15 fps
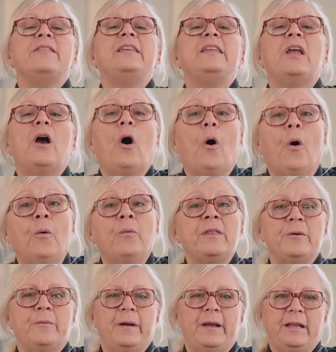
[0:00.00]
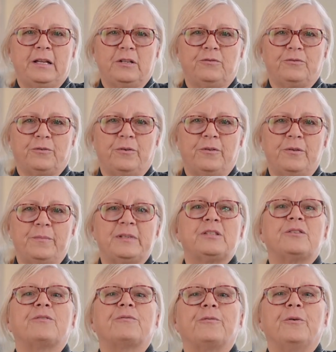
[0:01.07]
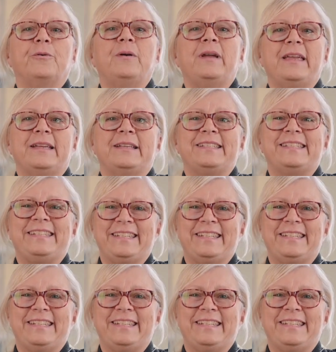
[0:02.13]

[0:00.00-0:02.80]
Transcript: The only way to control them is through his